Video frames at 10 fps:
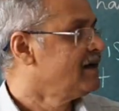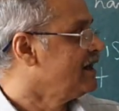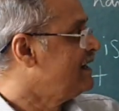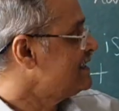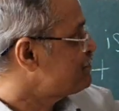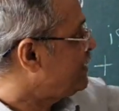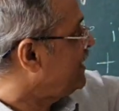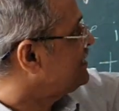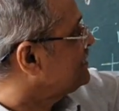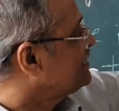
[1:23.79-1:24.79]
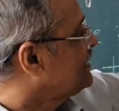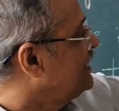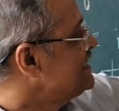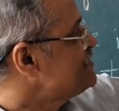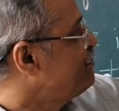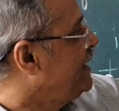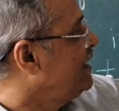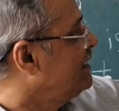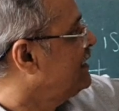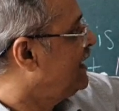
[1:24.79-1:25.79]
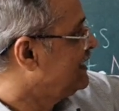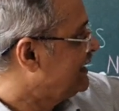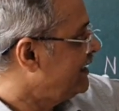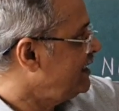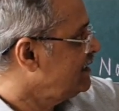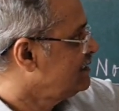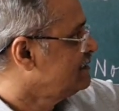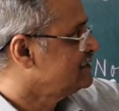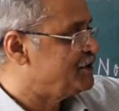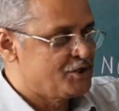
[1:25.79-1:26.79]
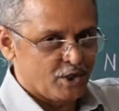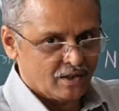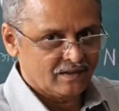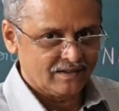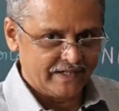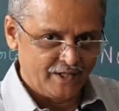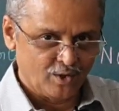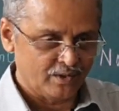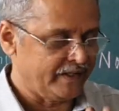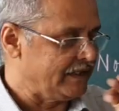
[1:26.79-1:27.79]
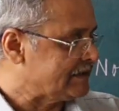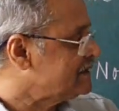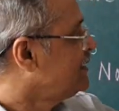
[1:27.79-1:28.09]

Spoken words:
Despite his being hungry, John did not eat.